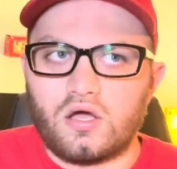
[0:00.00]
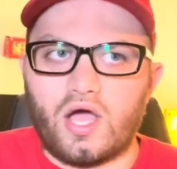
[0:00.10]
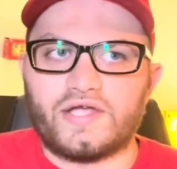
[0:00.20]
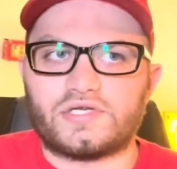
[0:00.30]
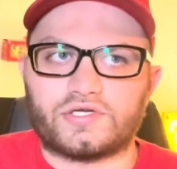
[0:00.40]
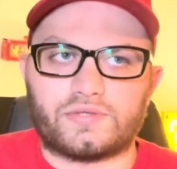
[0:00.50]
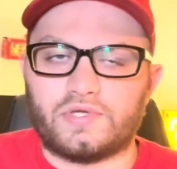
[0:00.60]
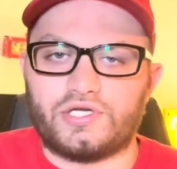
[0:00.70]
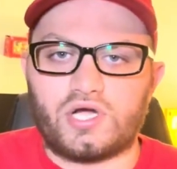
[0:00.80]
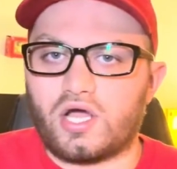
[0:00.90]
I saw some
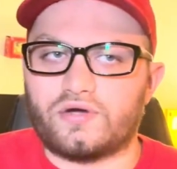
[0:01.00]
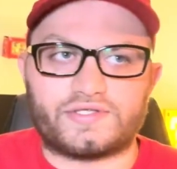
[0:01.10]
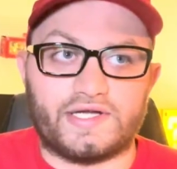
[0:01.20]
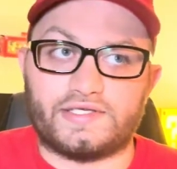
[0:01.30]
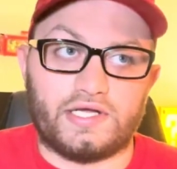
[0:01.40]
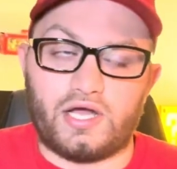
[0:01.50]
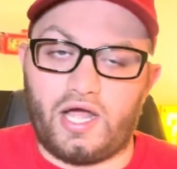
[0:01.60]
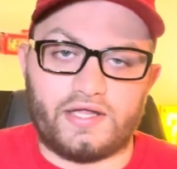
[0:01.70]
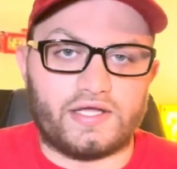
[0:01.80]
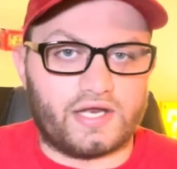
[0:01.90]
Ninjago sets that
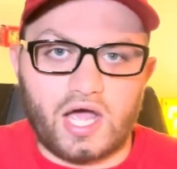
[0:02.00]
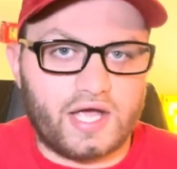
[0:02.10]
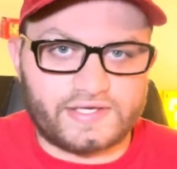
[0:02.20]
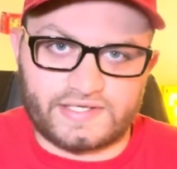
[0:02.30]
I did not